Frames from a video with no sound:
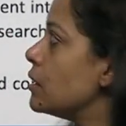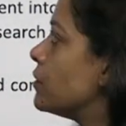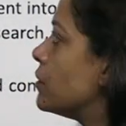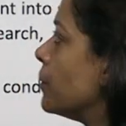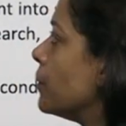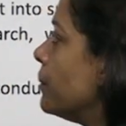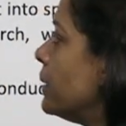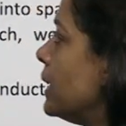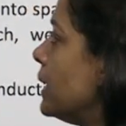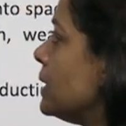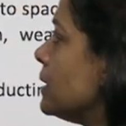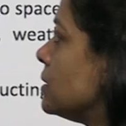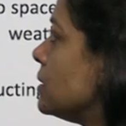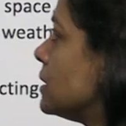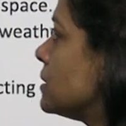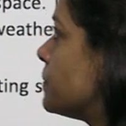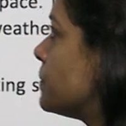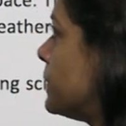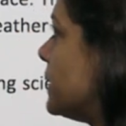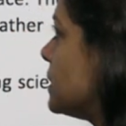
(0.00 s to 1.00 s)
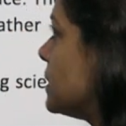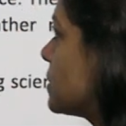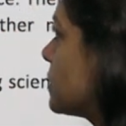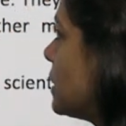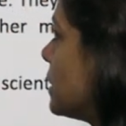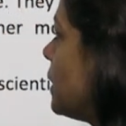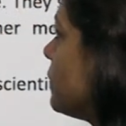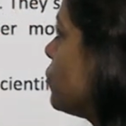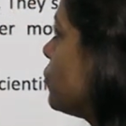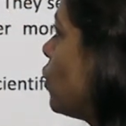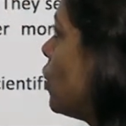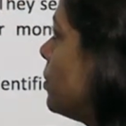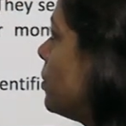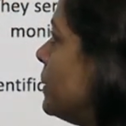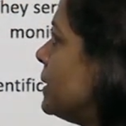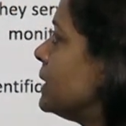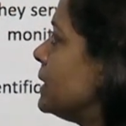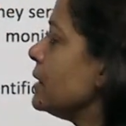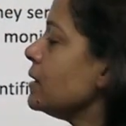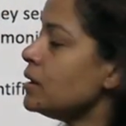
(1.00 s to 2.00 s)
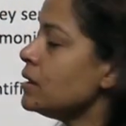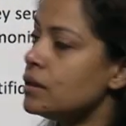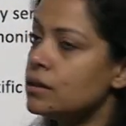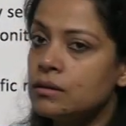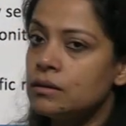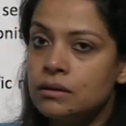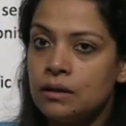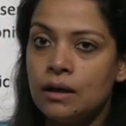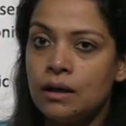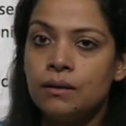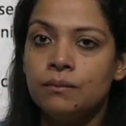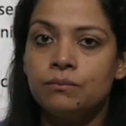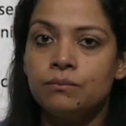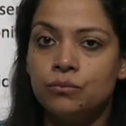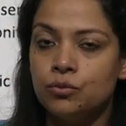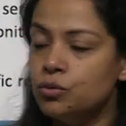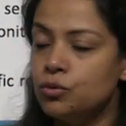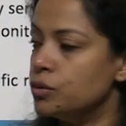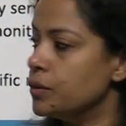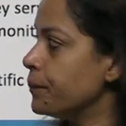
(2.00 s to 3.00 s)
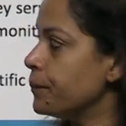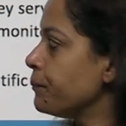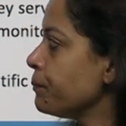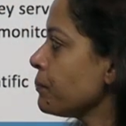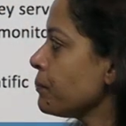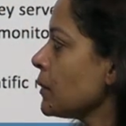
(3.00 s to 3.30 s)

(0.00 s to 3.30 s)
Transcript: remained in the spacecraft orbiting the moon.